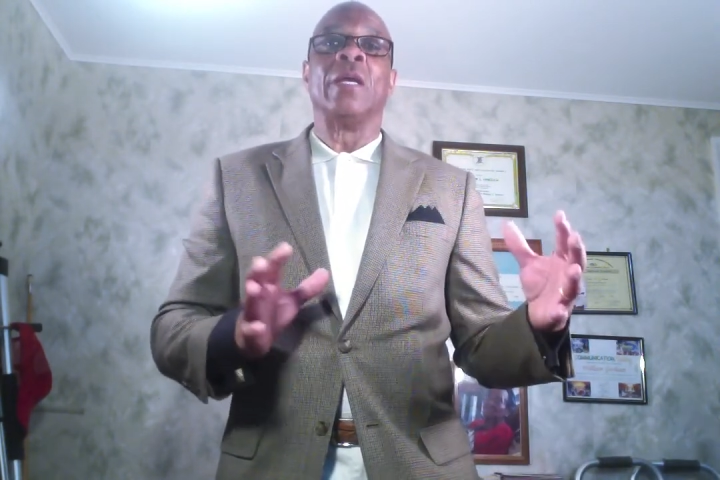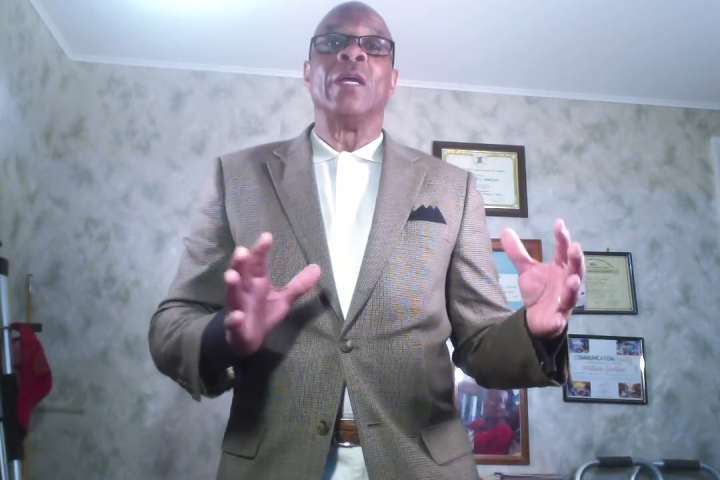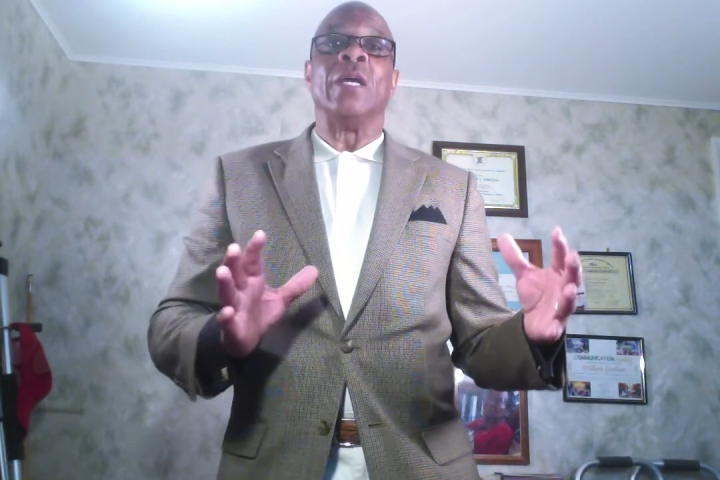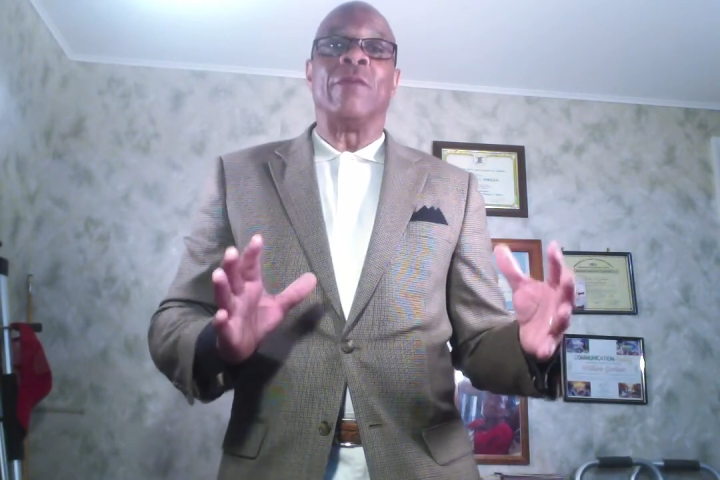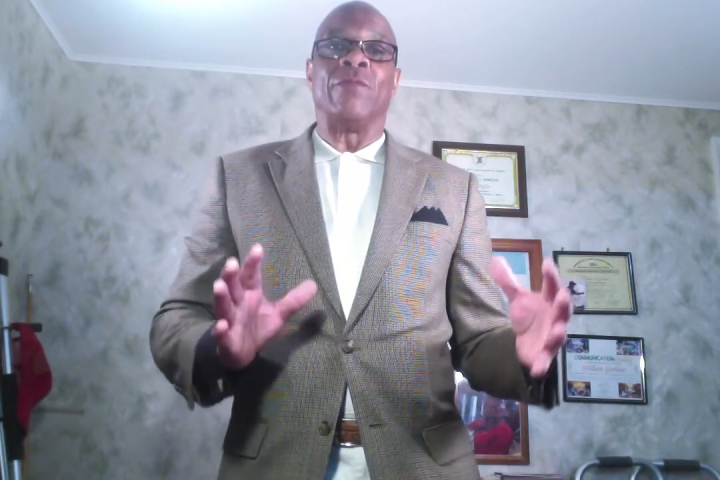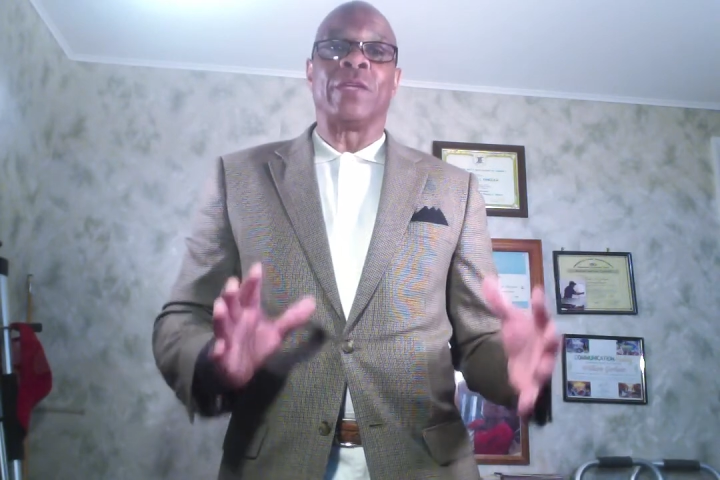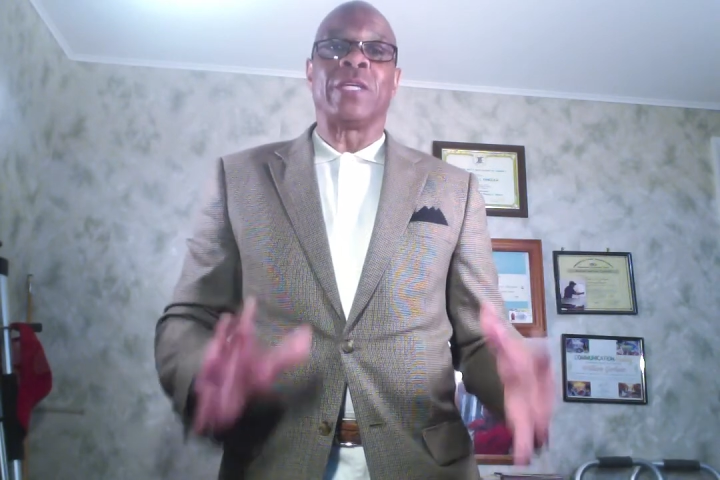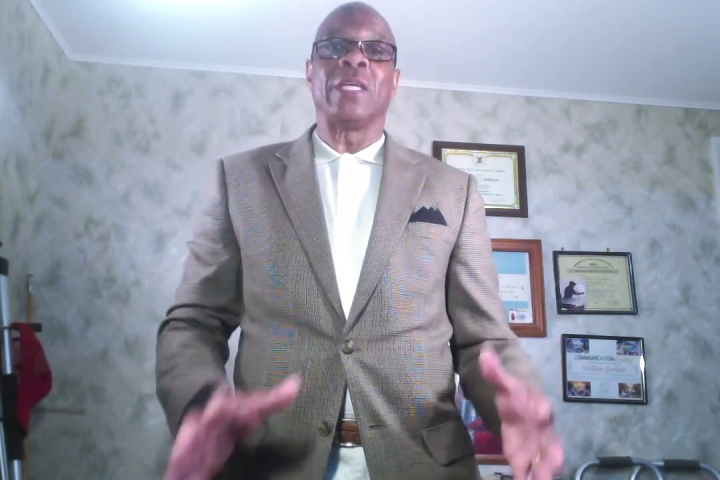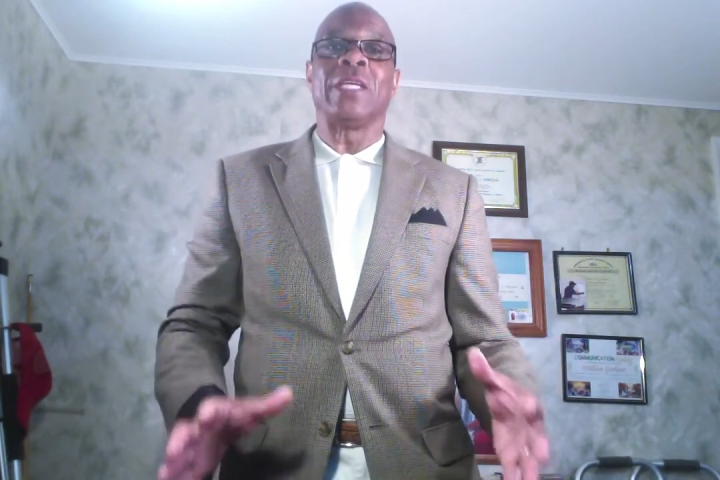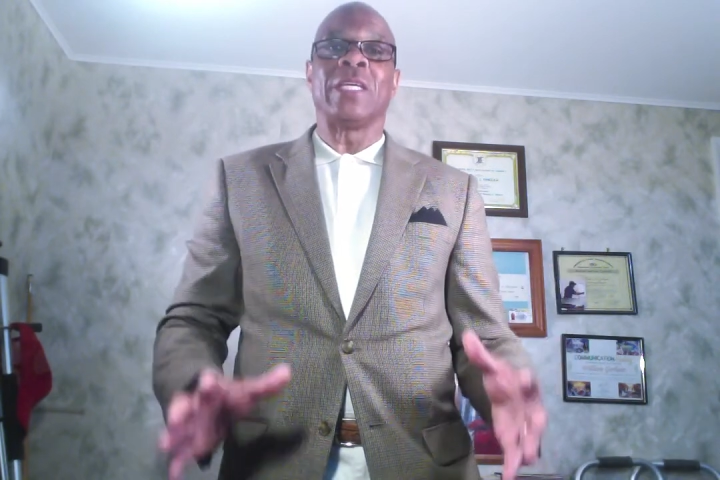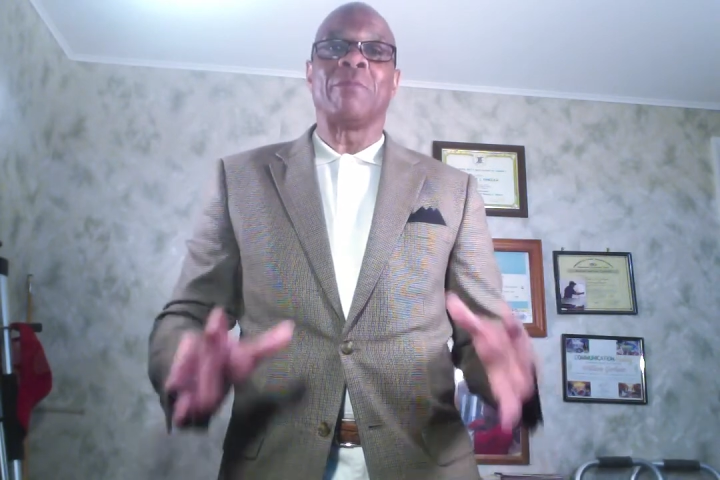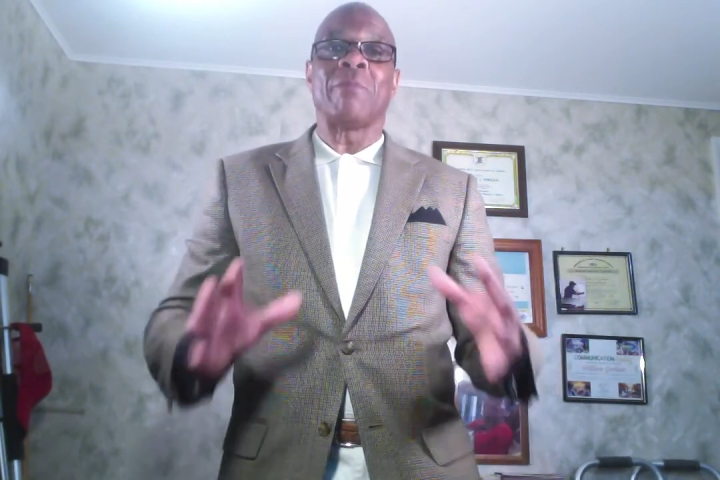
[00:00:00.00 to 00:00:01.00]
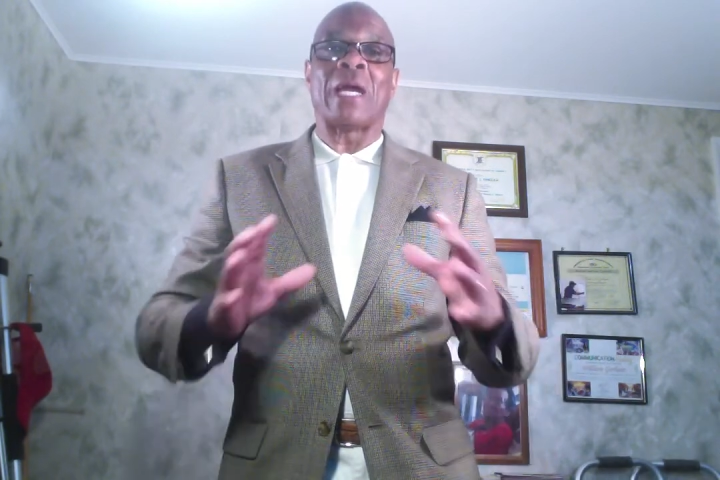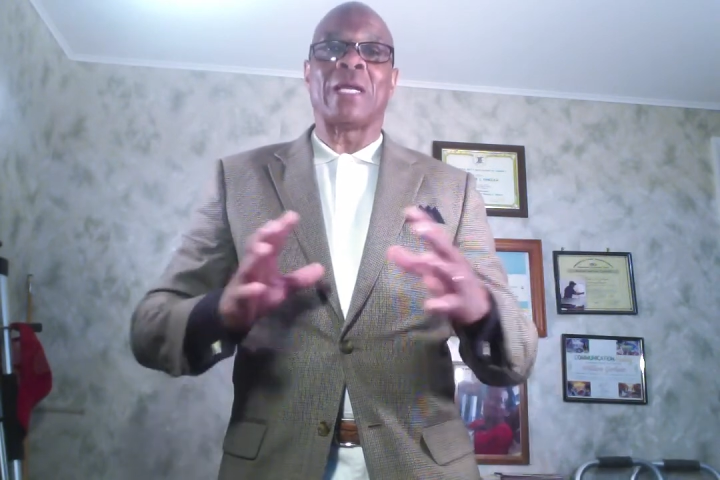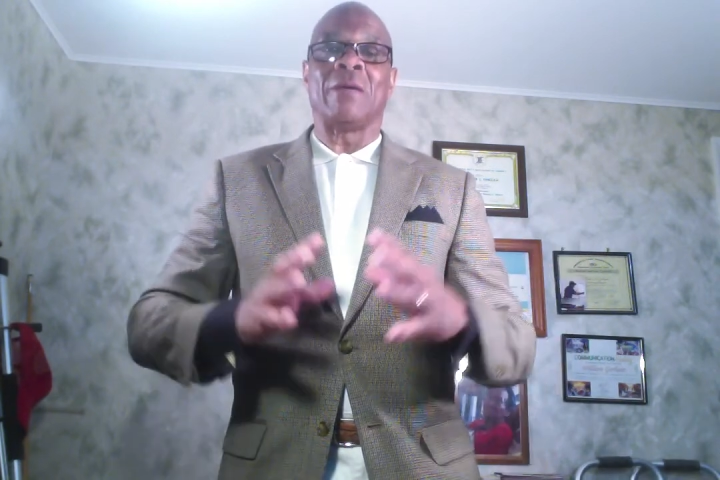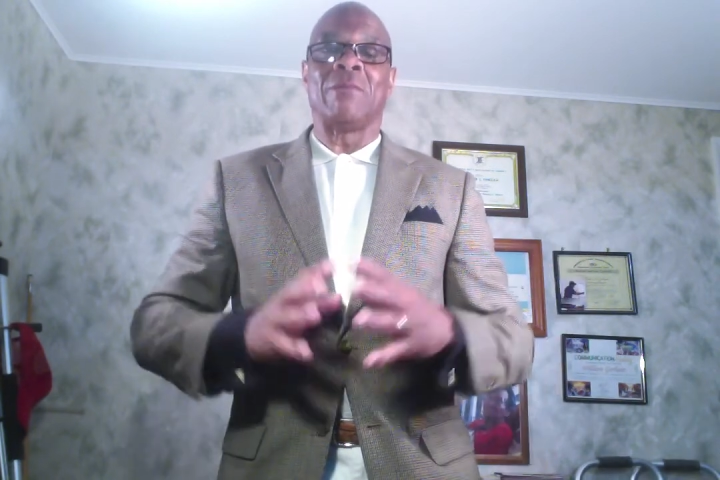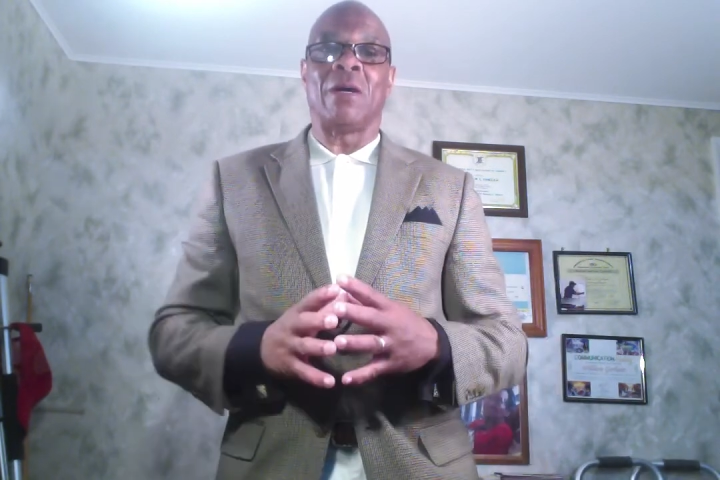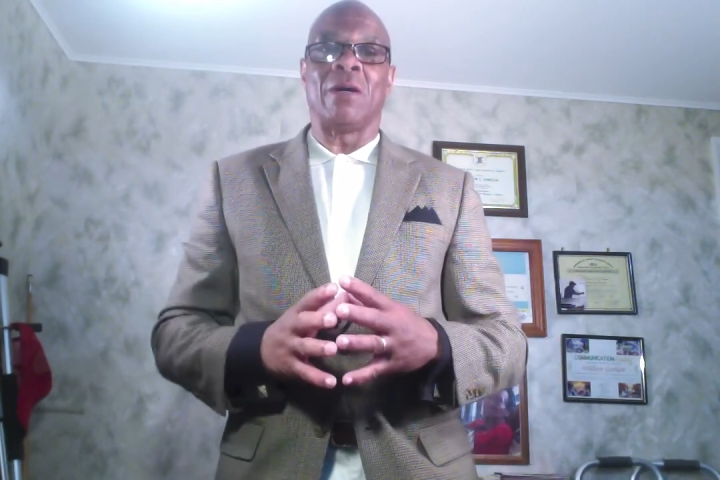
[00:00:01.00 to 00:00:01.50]
if you keep getting back
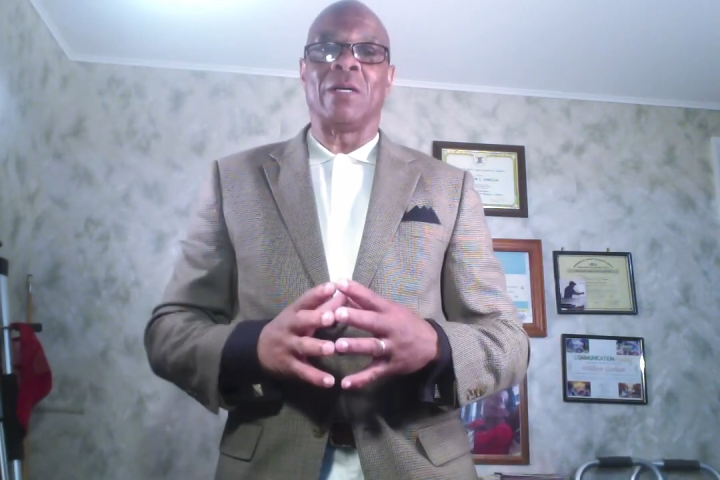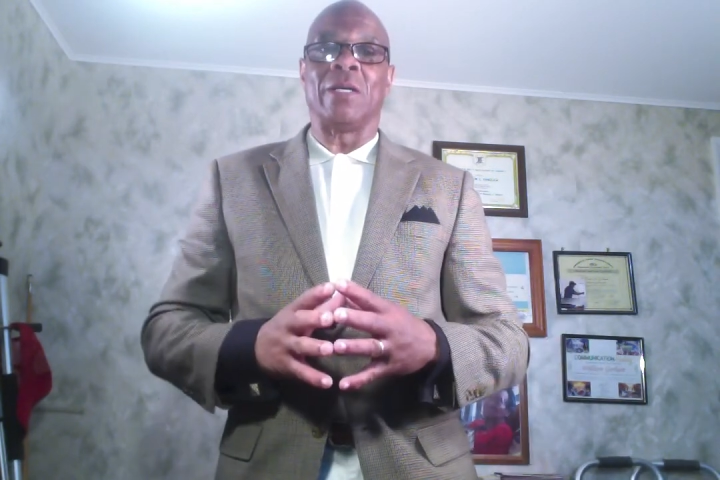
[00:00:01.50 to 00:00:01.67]
up long